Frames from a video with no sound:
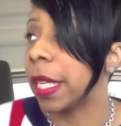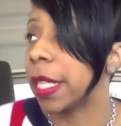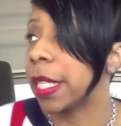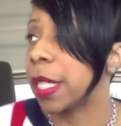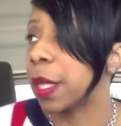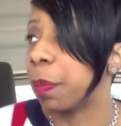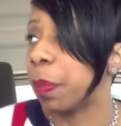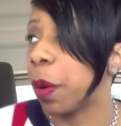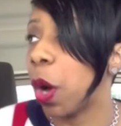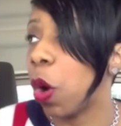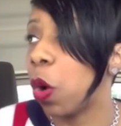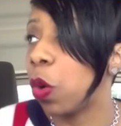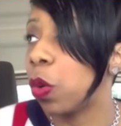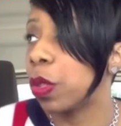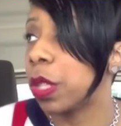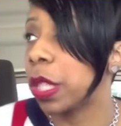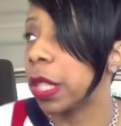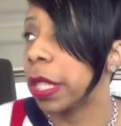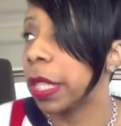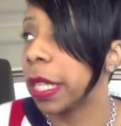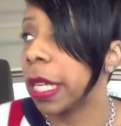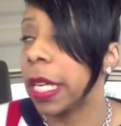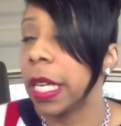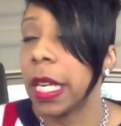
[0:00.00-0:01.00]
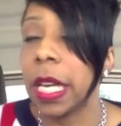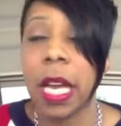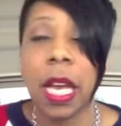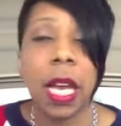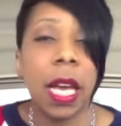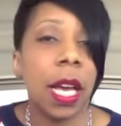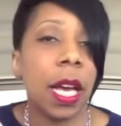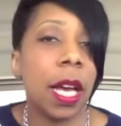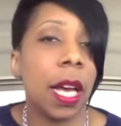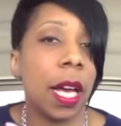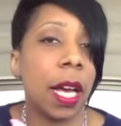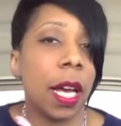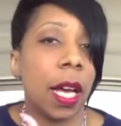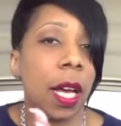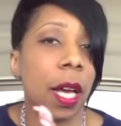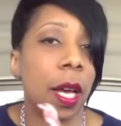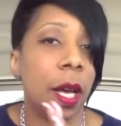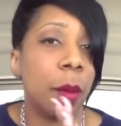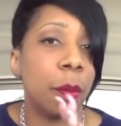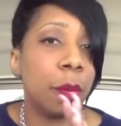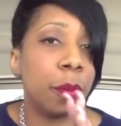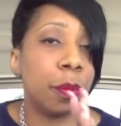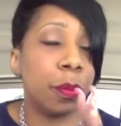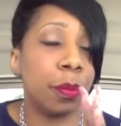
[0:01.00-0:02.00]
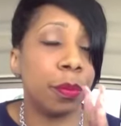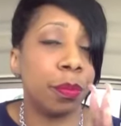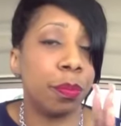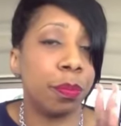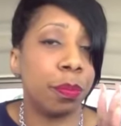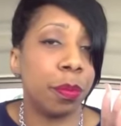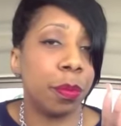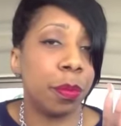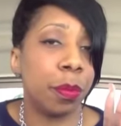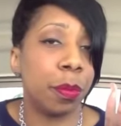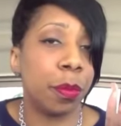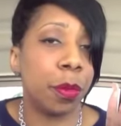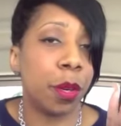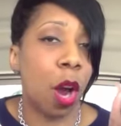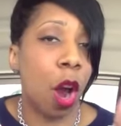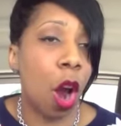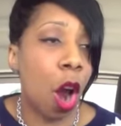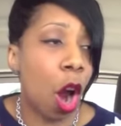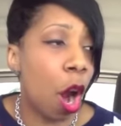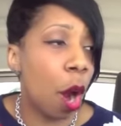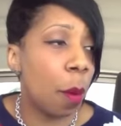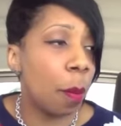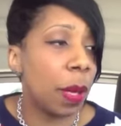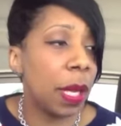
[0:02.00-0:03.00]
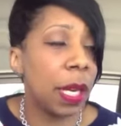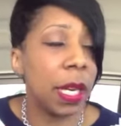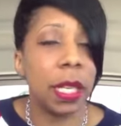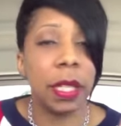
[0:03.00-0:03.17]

supposedly Carmen